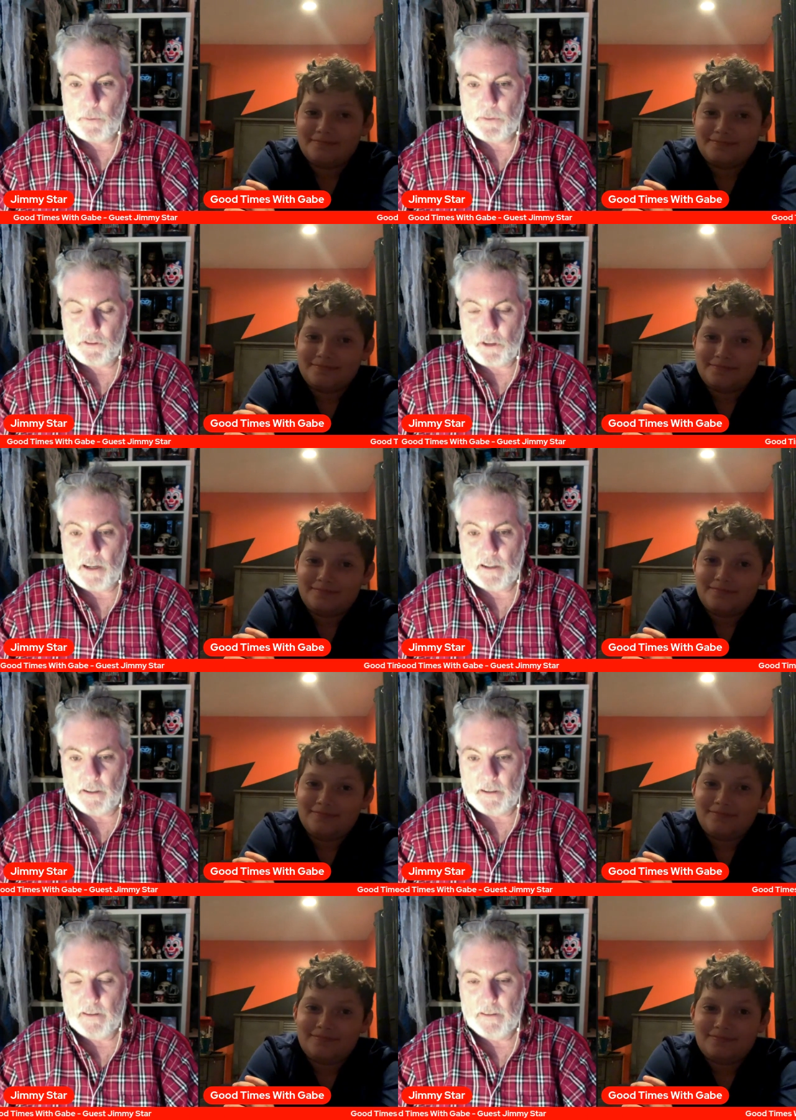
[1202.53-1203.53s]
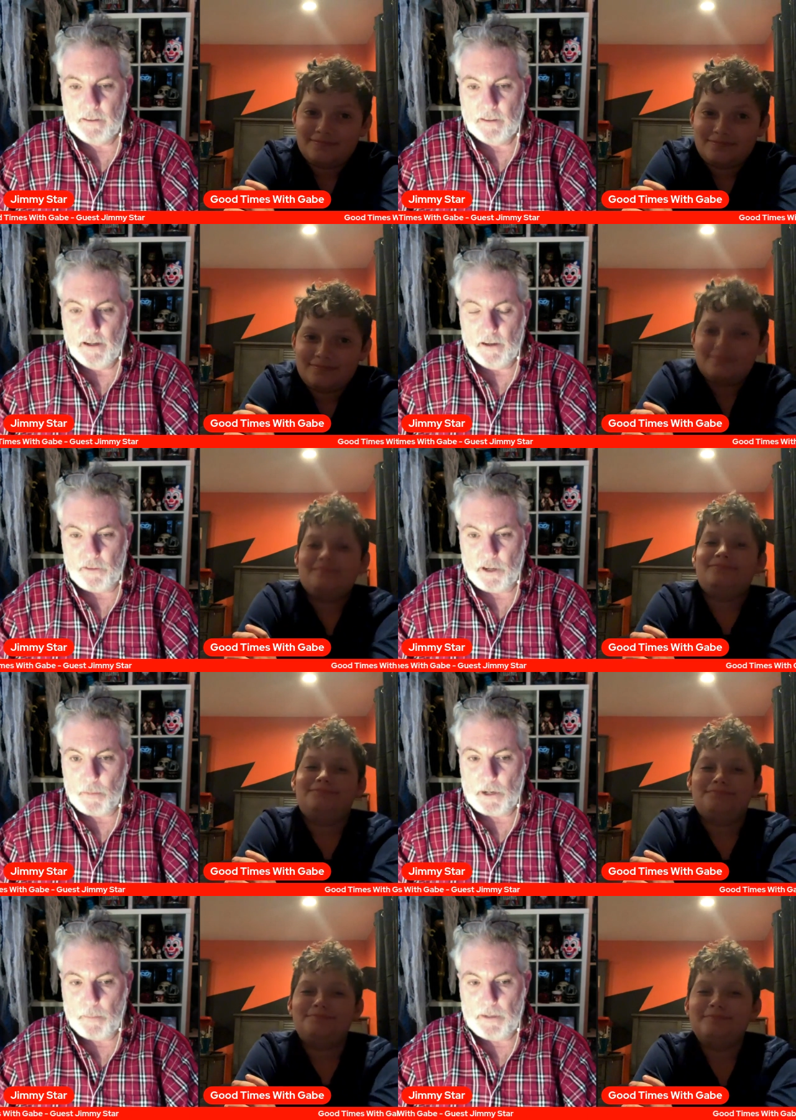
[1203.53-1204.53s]
Speaker 1: with a shotgun a friend
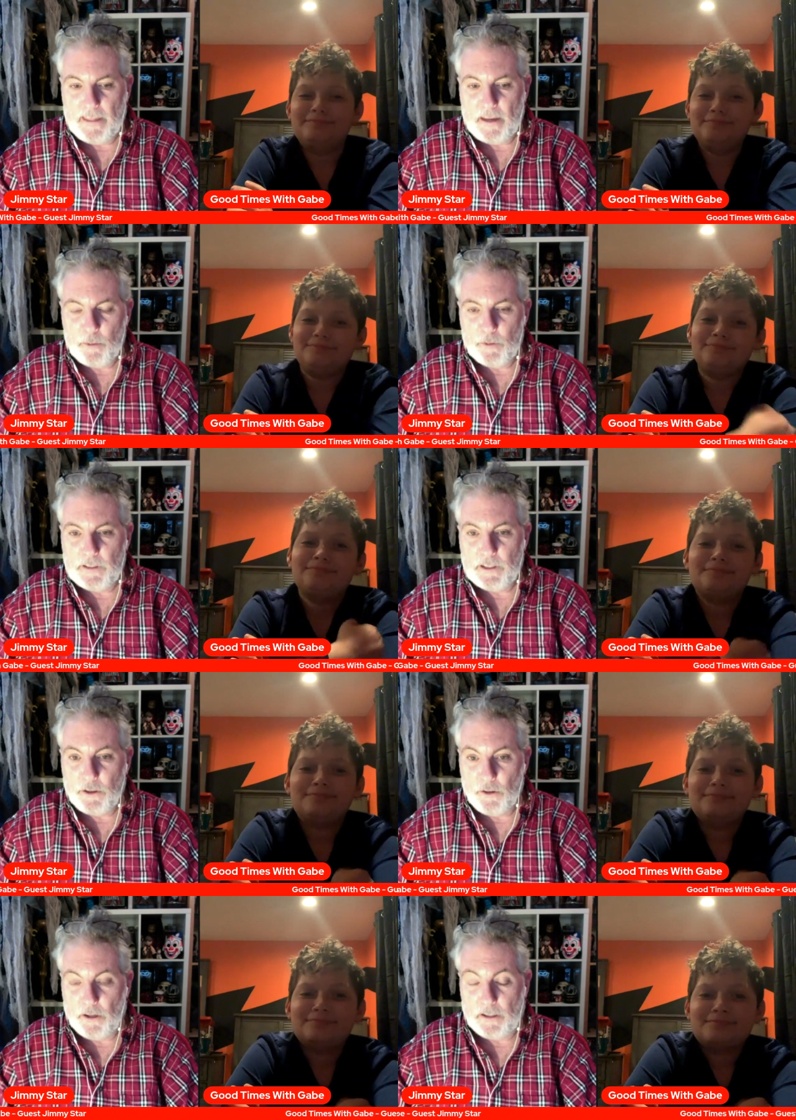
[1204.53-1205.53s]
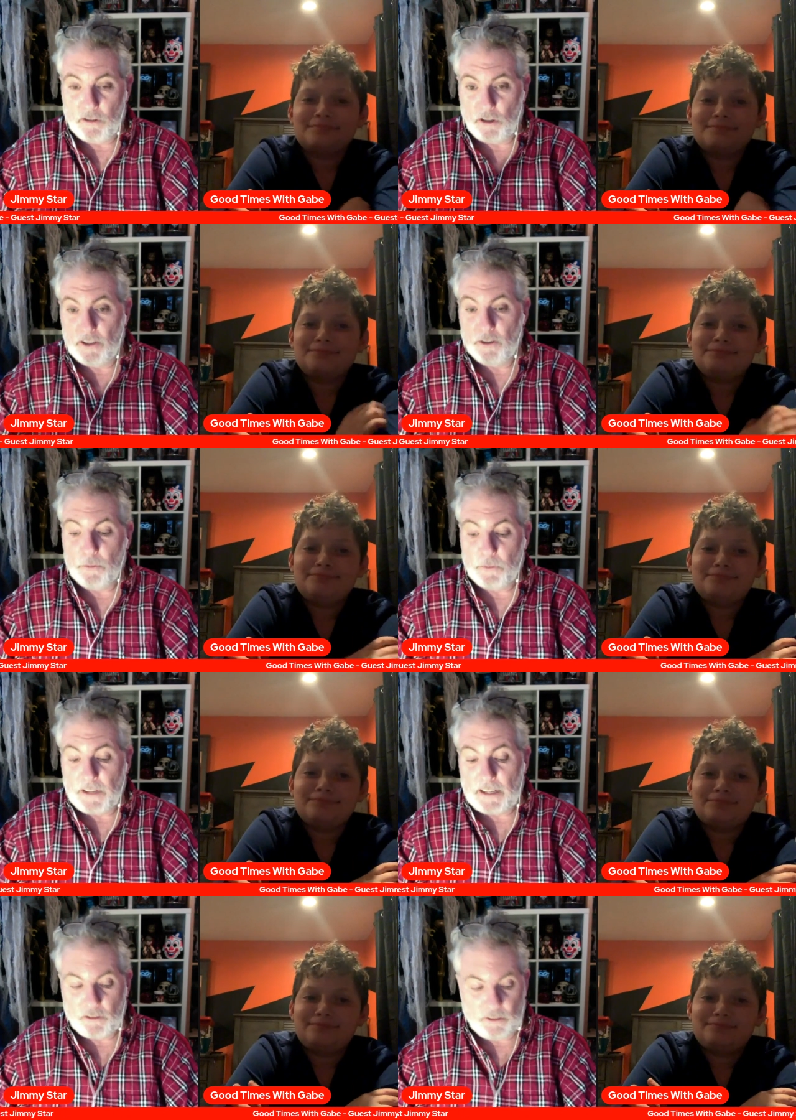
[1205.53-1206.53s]
of mine made that movie in New York, and John Luke
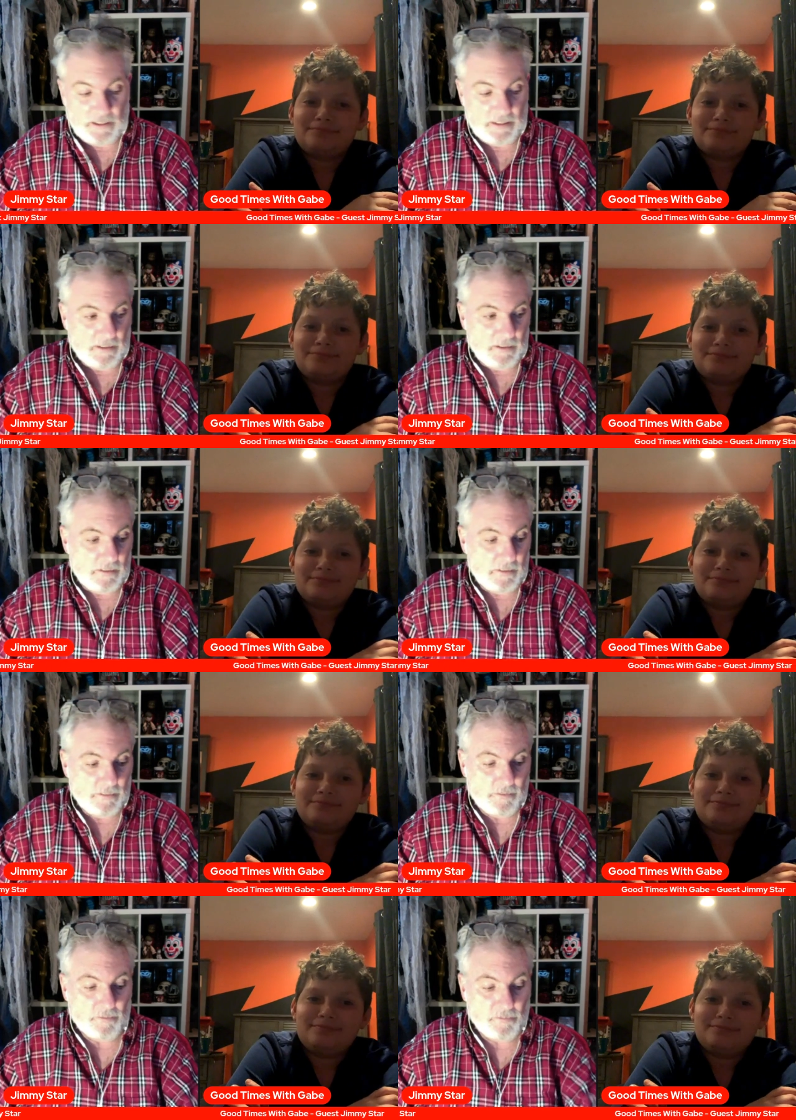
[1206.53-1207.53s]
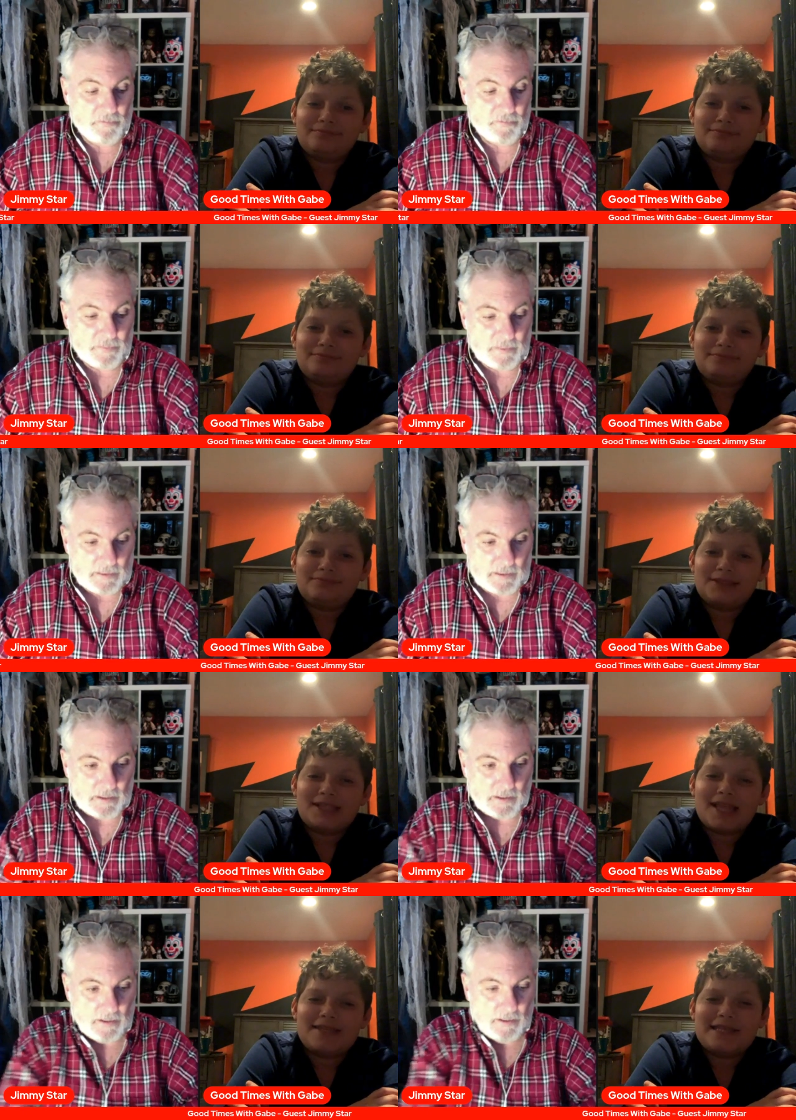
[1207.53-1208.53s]
was actually in it.
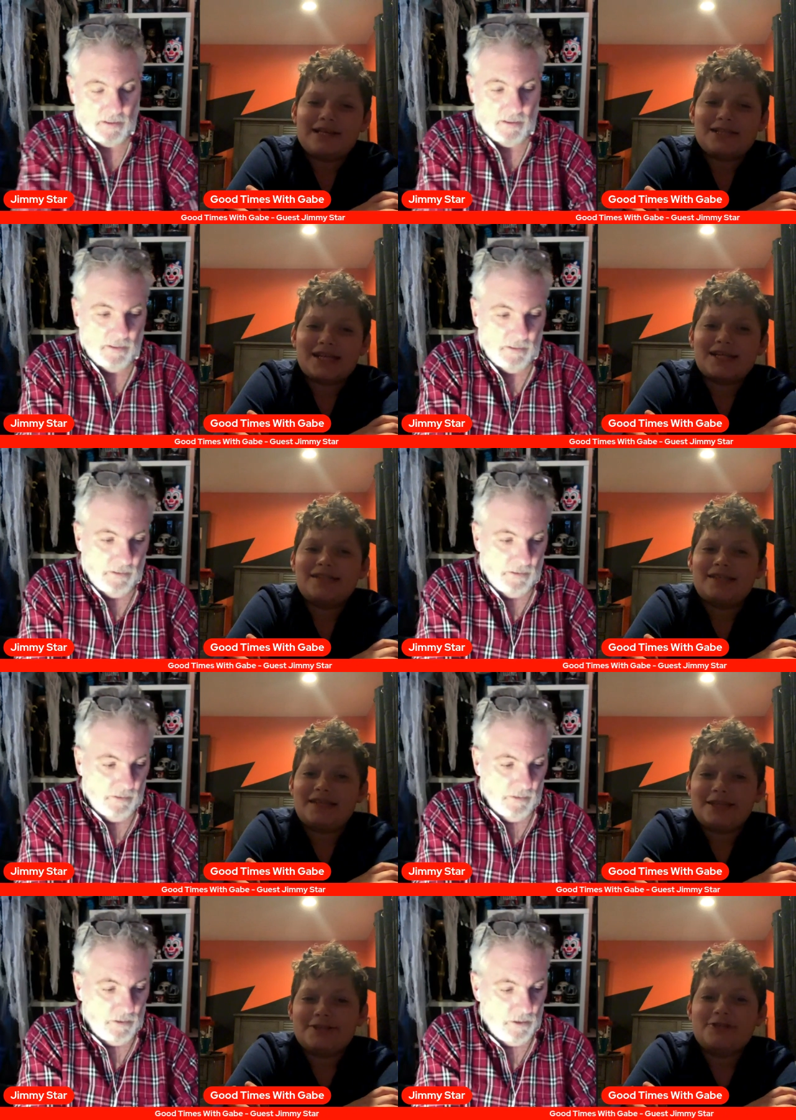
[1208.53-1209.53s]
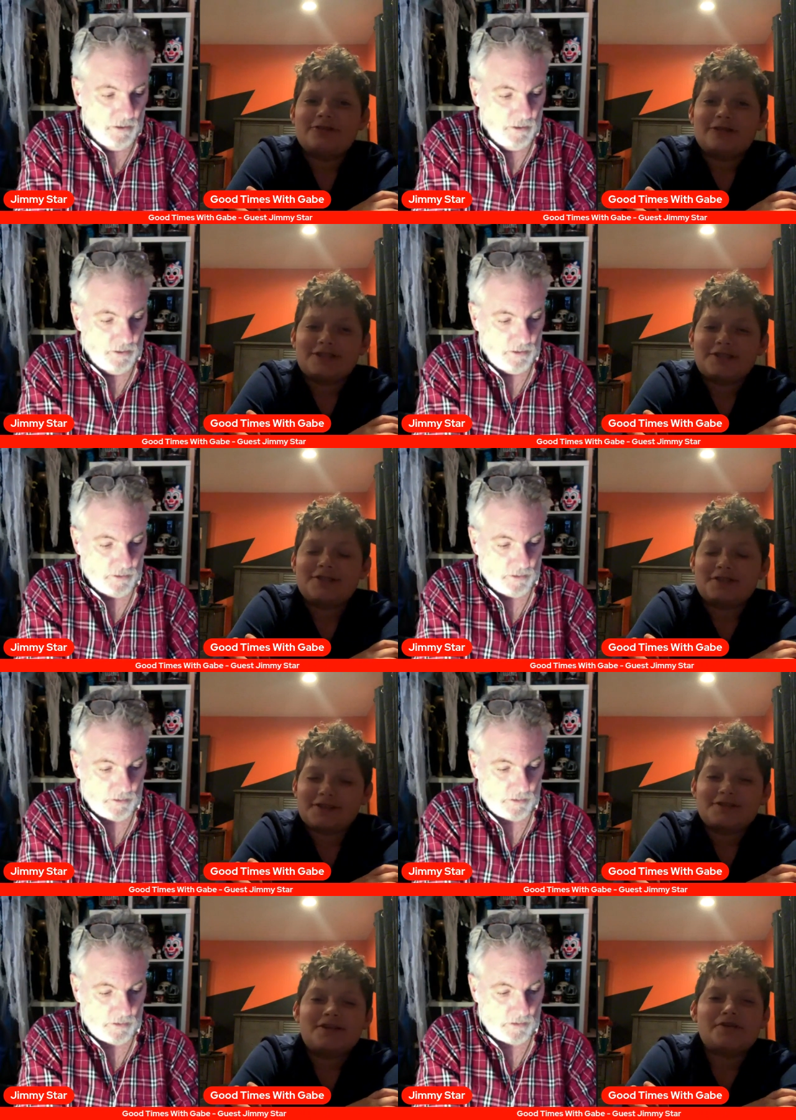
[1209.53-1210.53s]
Speaker 2: That sounds like an
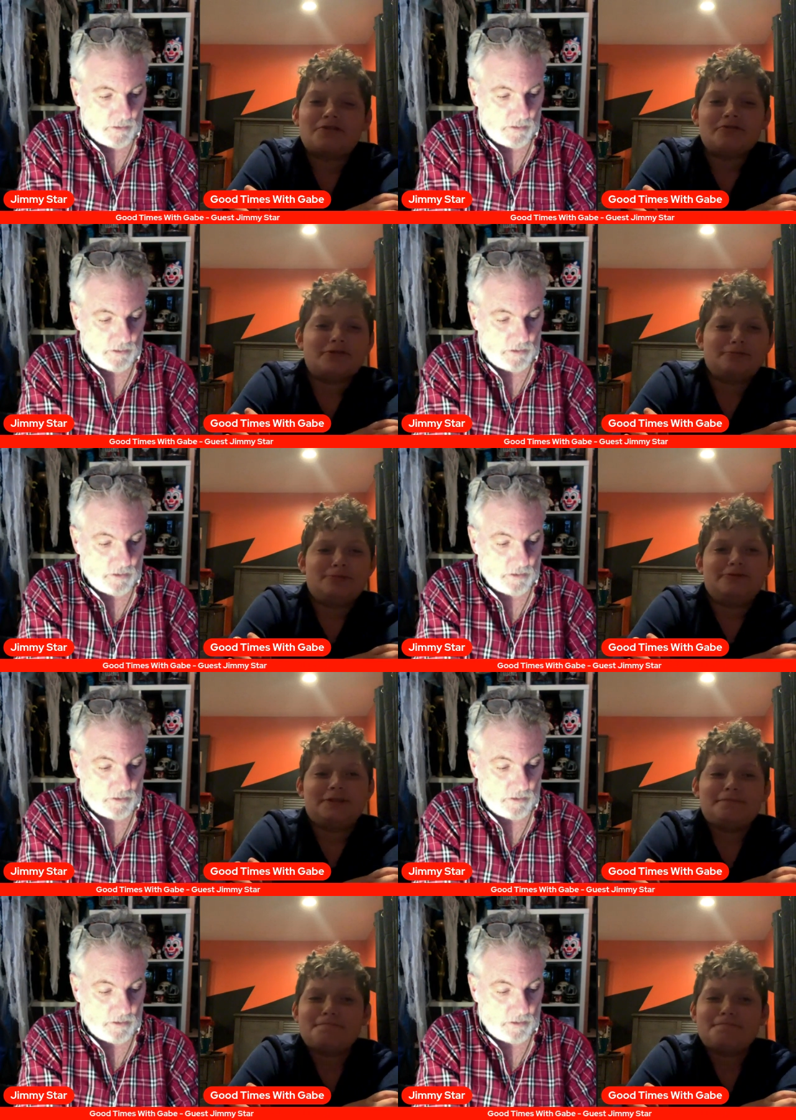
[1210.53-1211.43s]
interesting title for a movie.